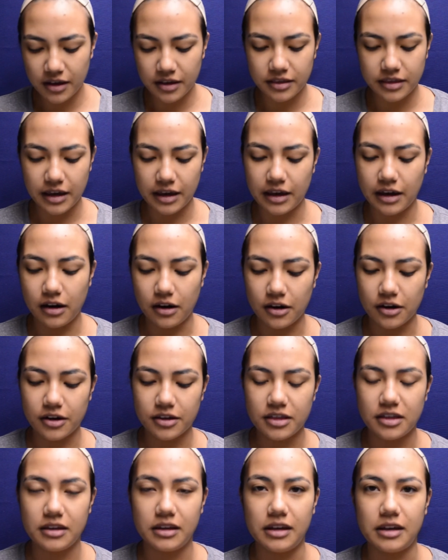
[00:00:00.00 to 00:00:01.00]
They are
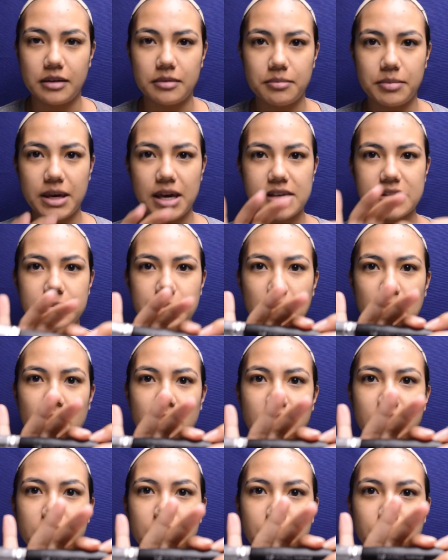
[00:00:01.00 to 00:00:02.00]
the BS
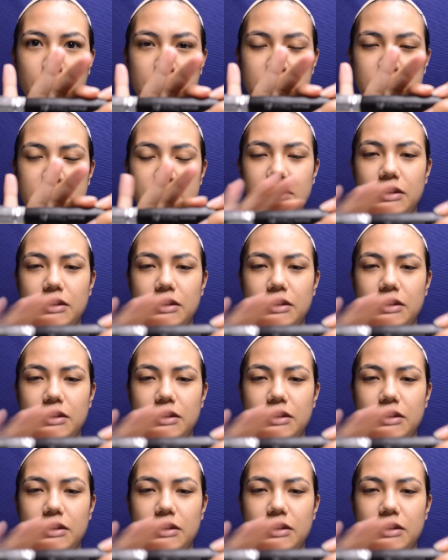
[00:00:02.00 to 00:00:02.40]
Mall brushes.